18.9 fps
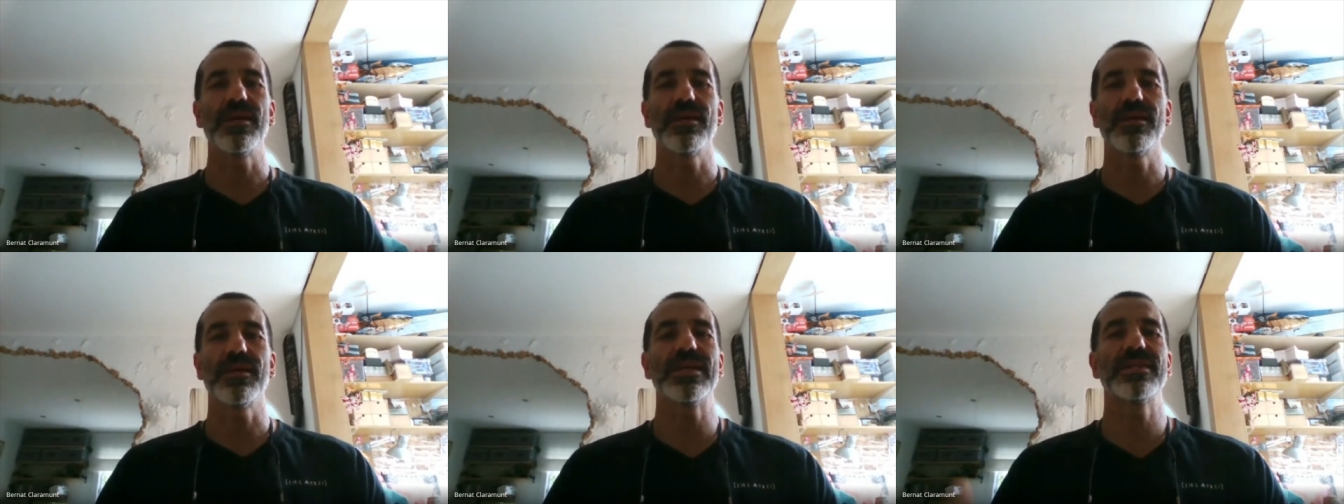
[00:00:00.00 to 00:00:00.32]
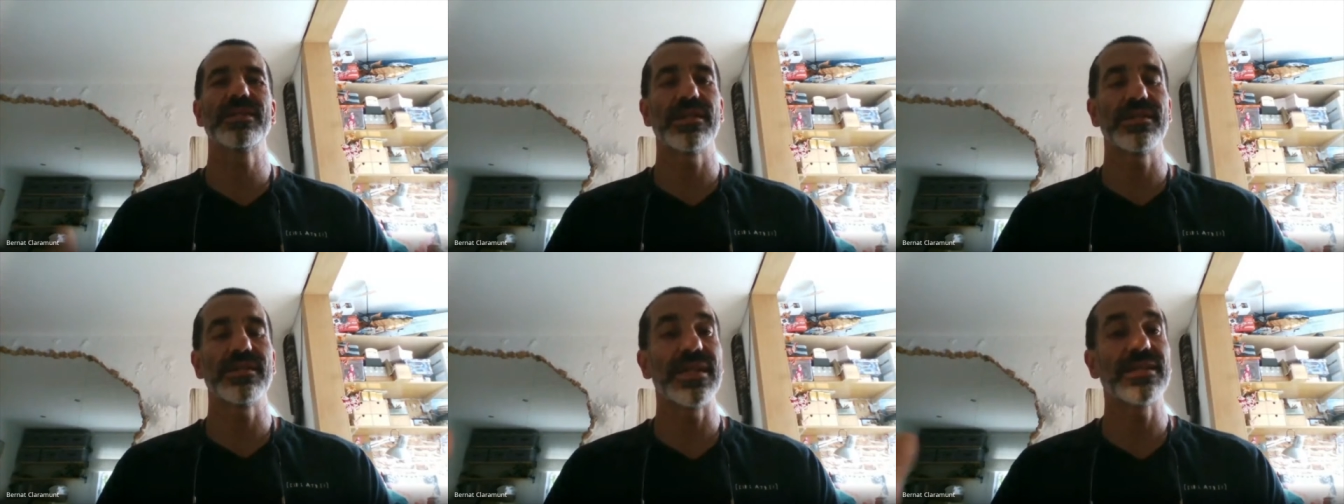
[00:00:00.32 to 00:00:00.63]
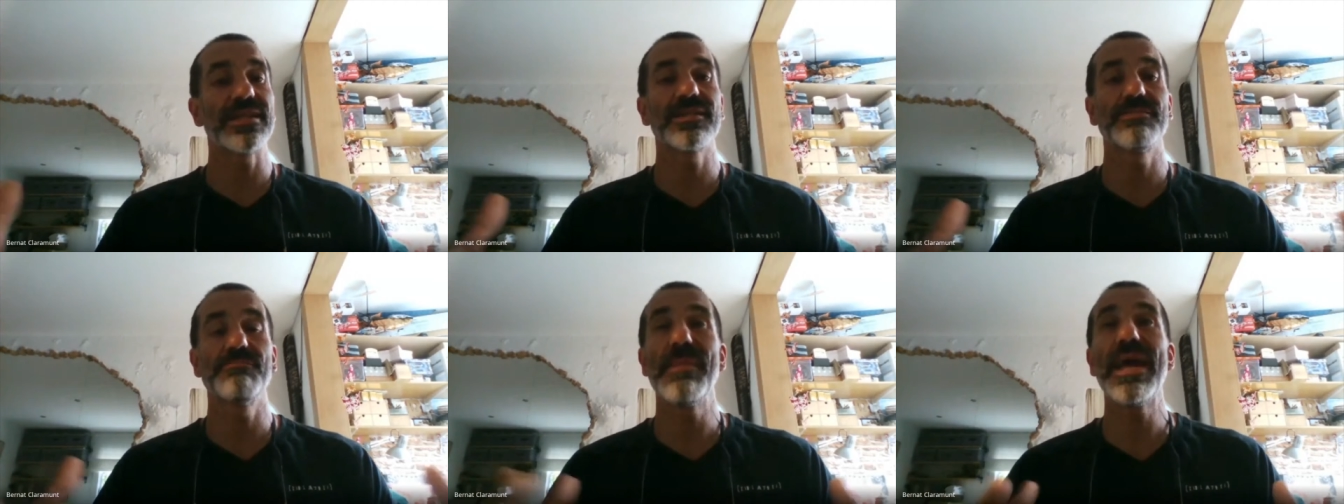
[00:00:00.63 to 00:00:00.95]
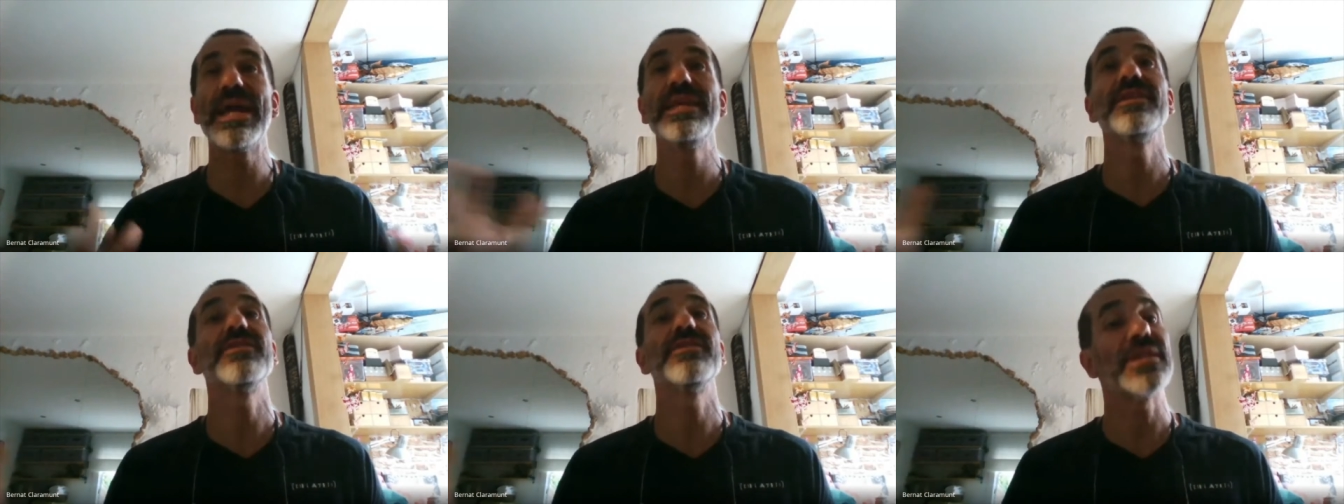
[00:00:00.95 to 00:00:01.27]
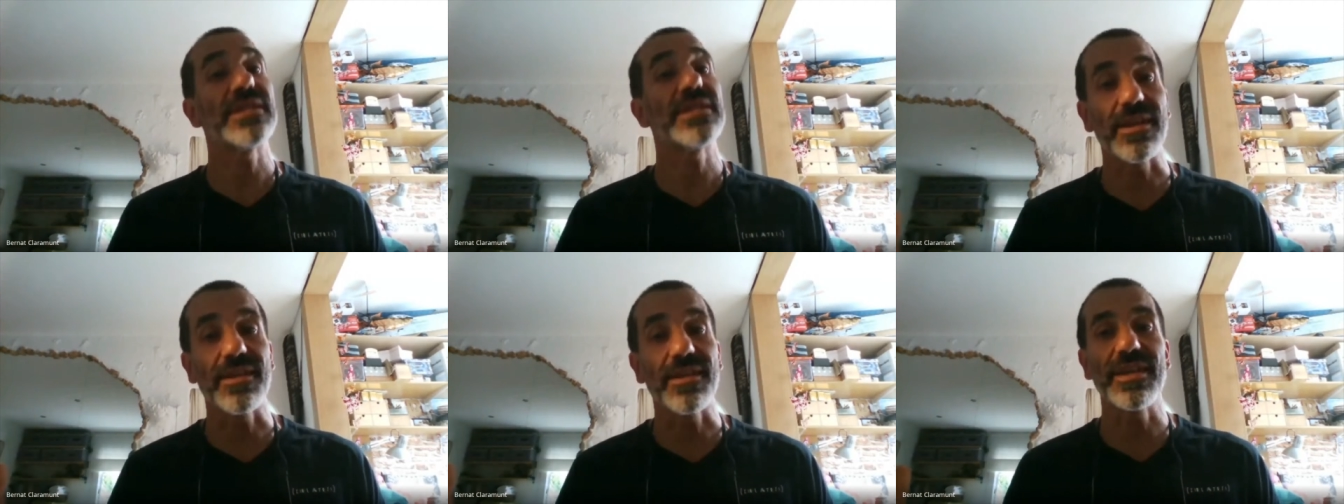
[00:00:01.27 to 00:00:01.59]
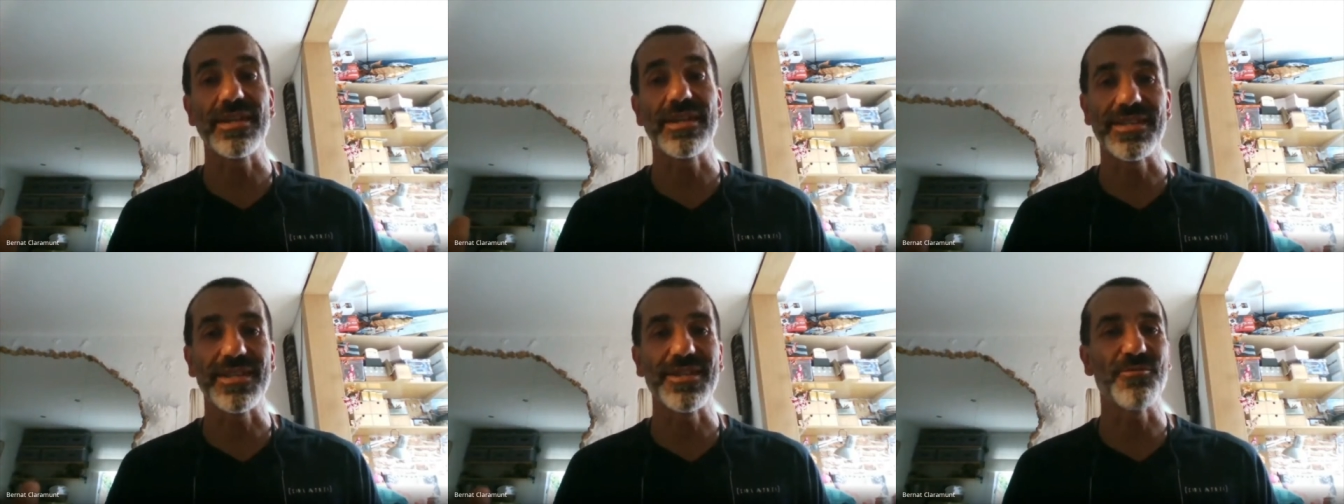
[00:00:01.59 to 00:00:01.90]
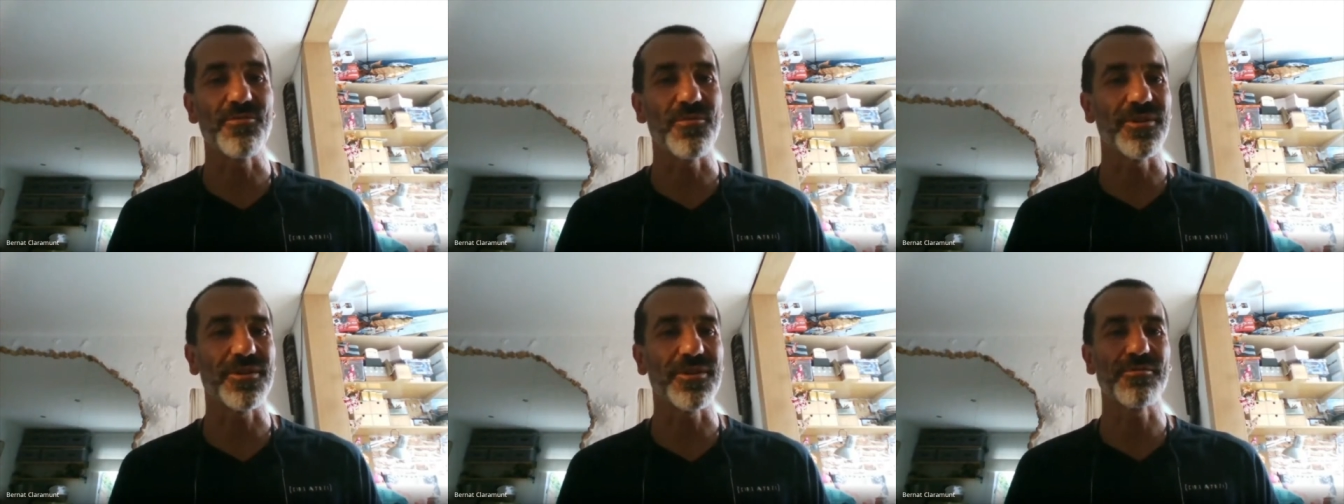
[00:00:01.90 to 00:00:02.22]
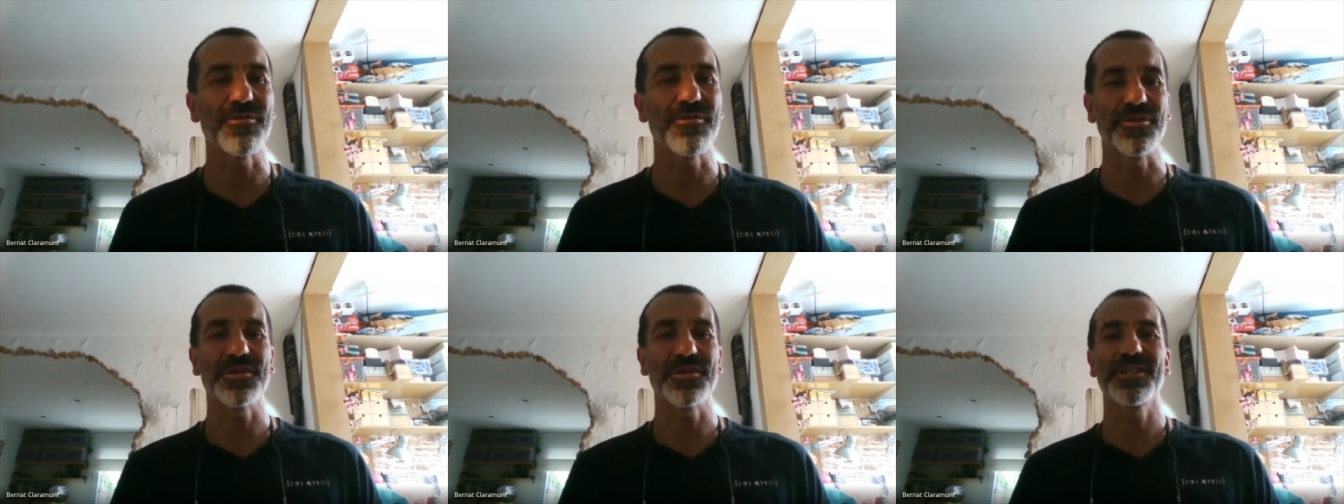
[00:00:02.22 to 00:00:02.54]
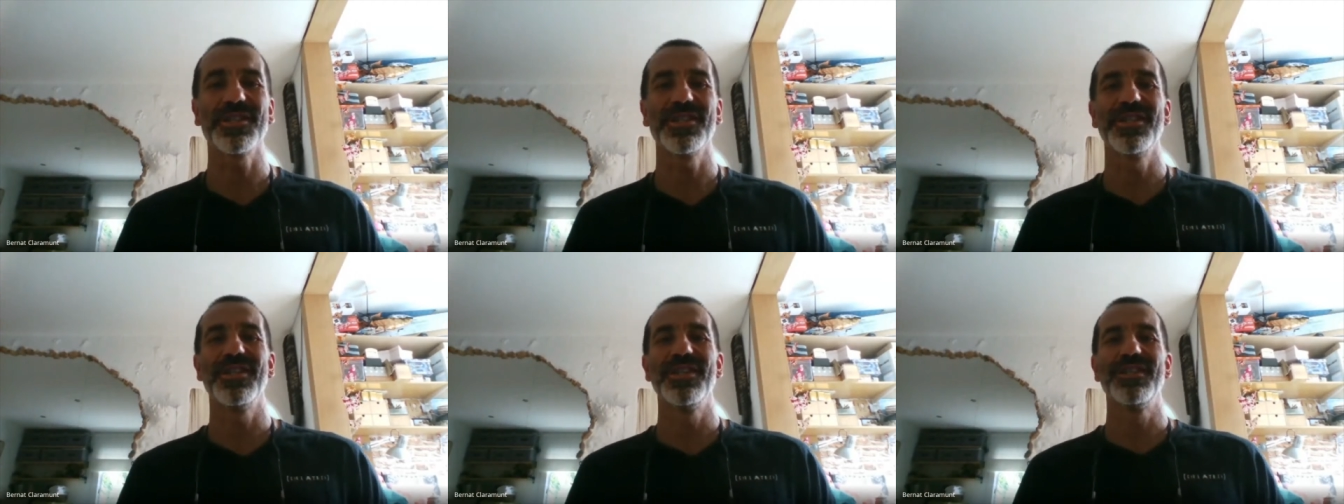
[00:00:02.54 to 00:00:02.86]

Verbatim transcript: there's there's many interesting things in the world, of course.